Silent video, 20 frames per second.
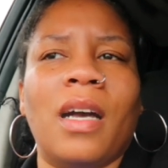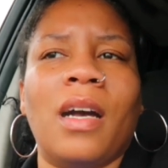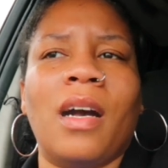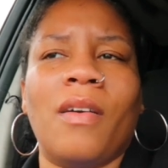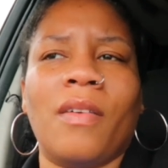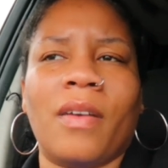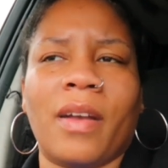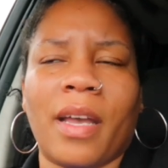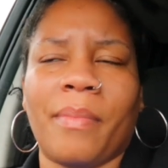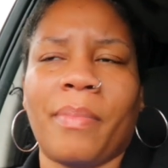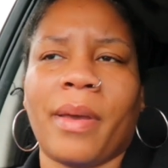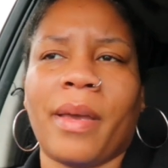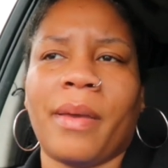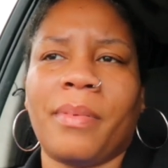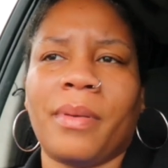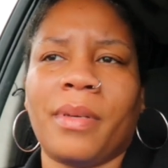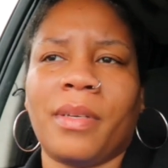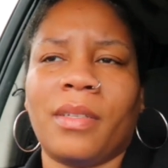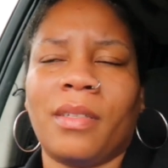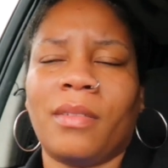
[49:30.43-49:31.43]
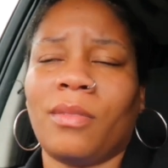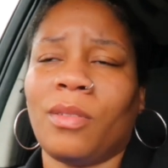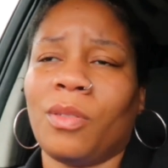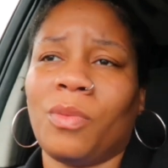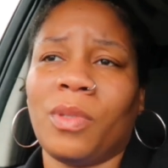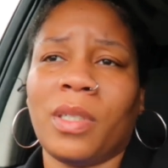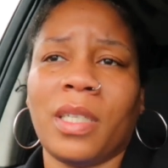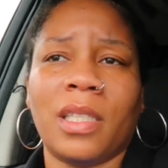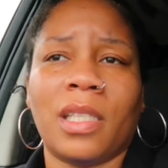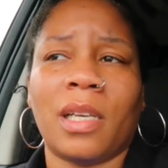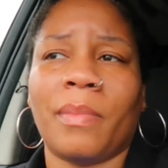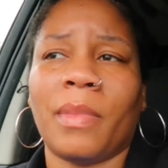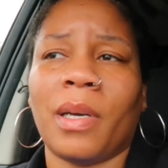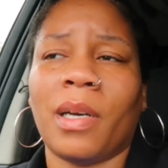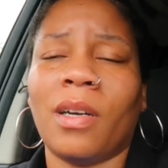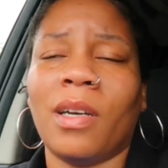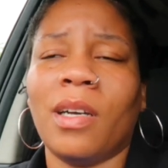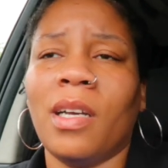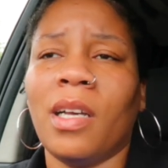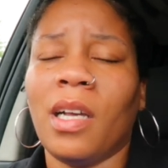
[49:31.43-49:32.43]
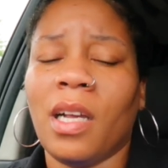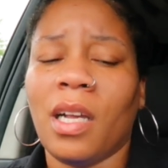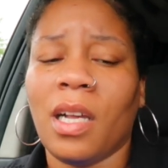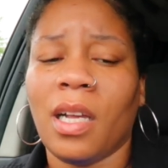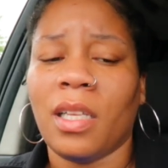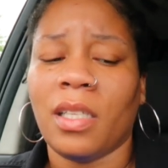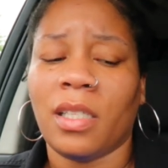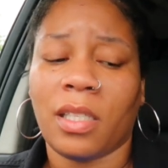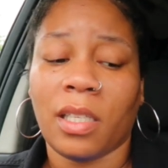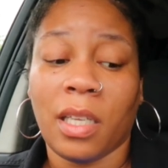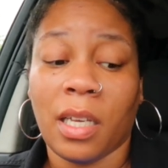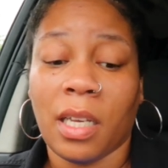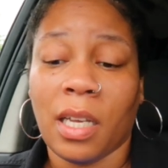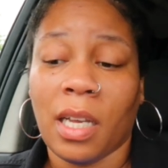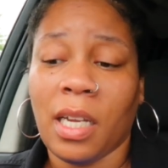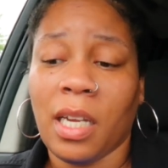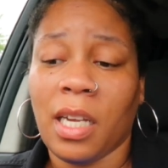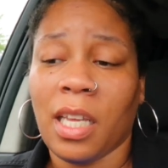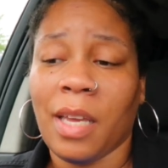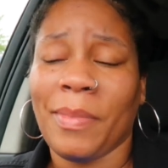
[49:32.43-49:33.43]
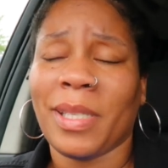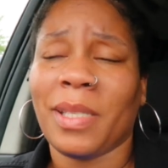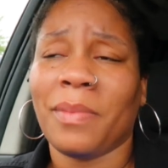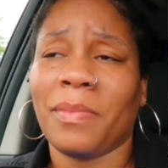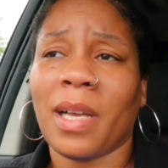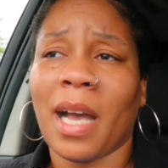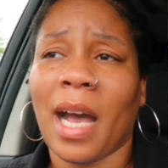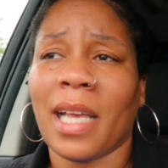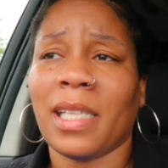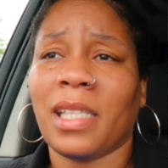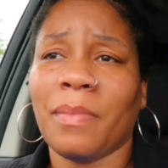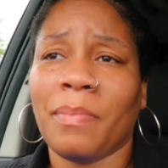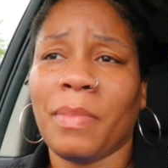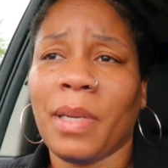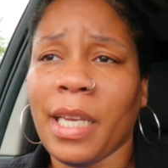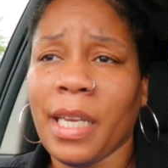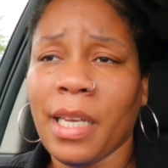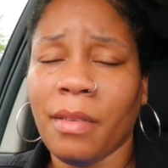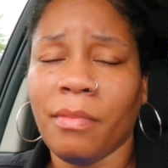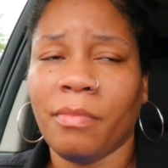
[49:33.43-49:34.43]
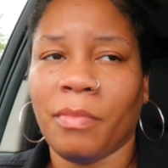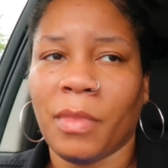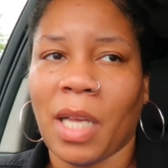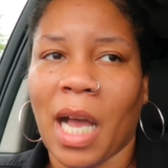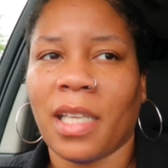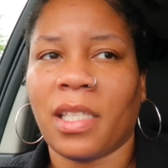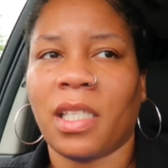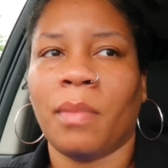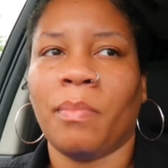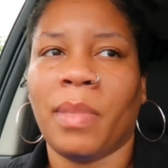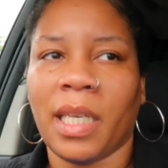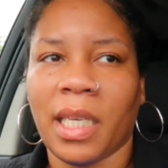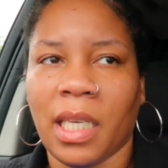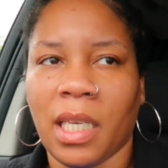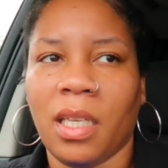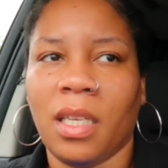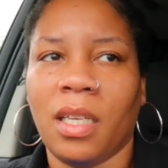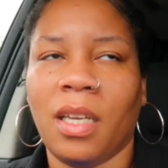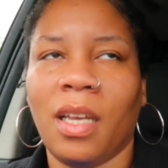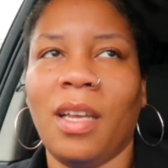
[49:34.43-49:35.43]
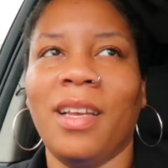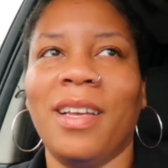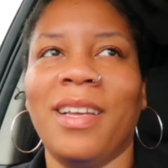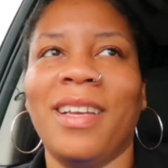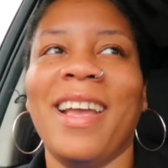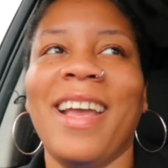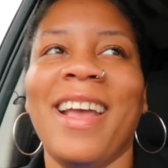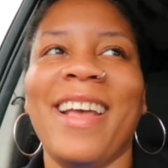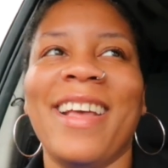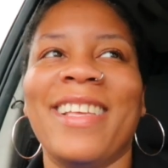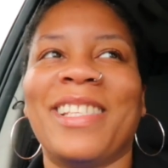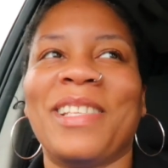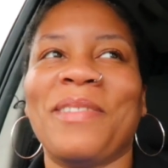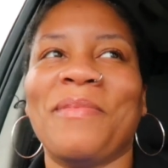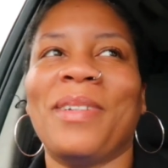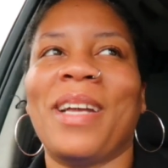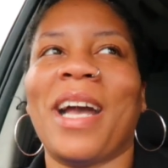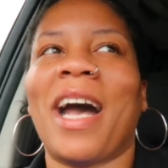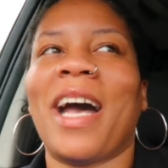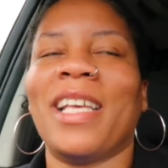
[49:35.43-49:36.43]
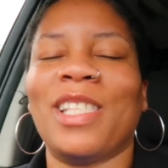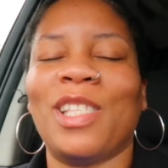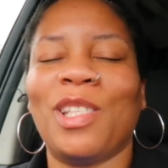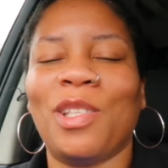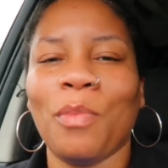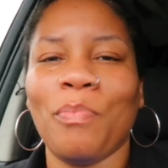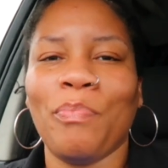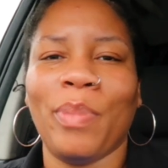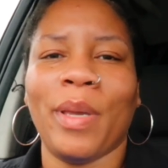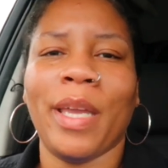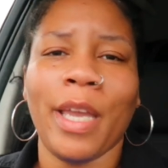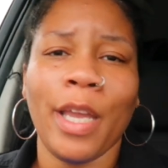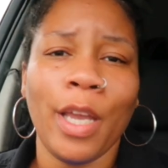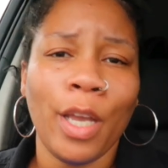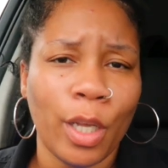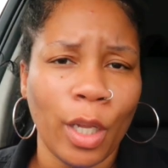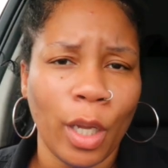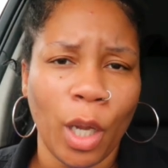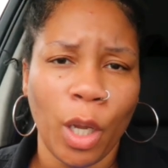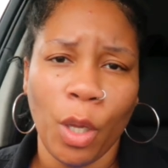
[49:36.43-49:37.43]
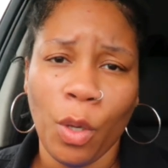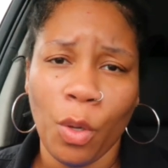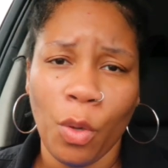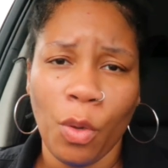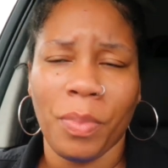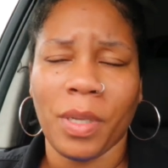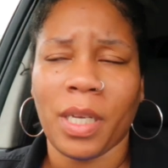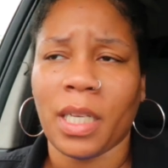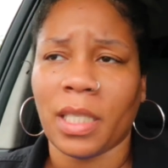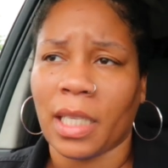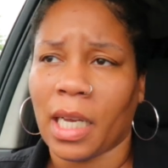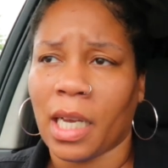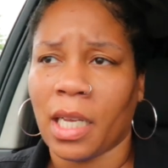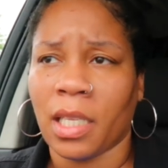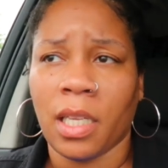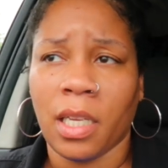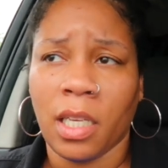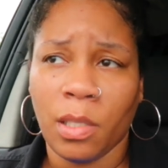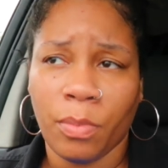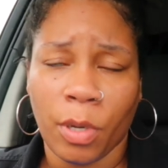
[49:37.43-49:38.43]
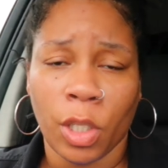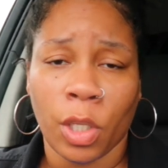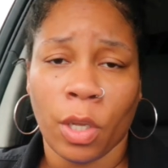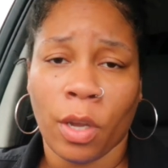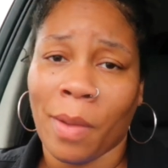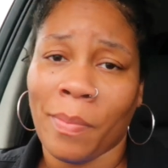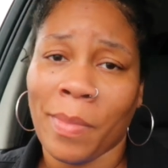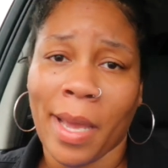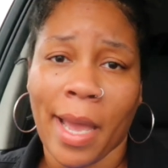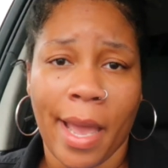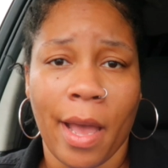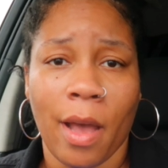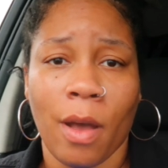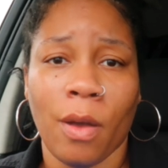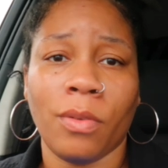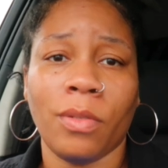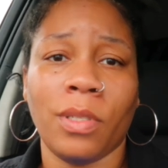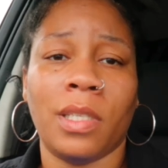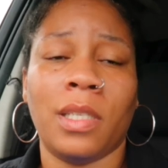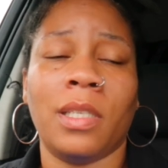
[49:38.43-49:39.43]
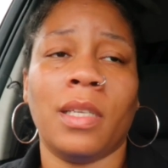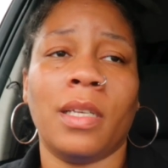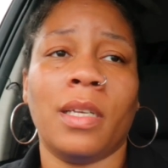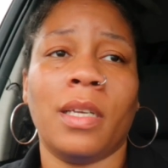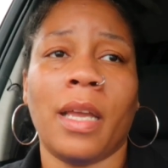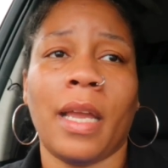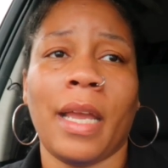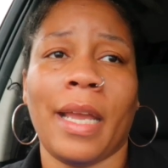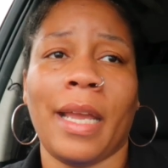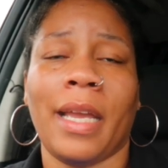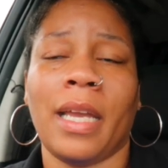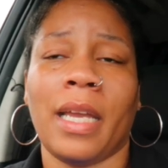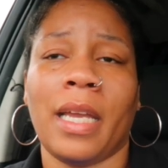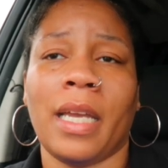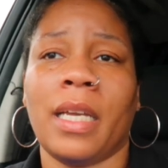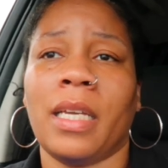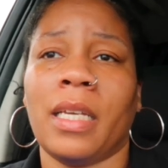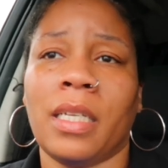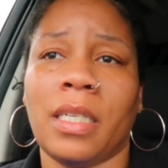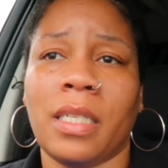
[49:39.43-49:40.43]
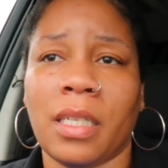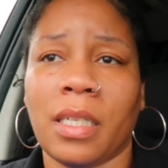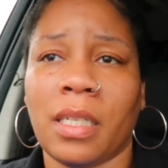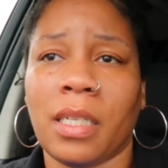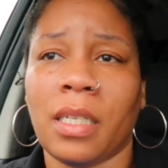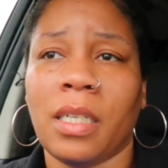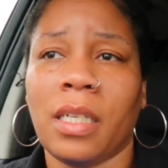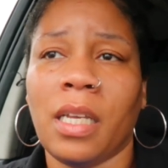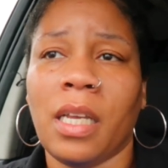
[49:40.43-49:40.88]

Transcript: Okay, baby. I don't know what he's talking about. So yeah, I need to give me some gots to be, gots to be, some gots to be glue, because like I said, these birds are coming out, and uh,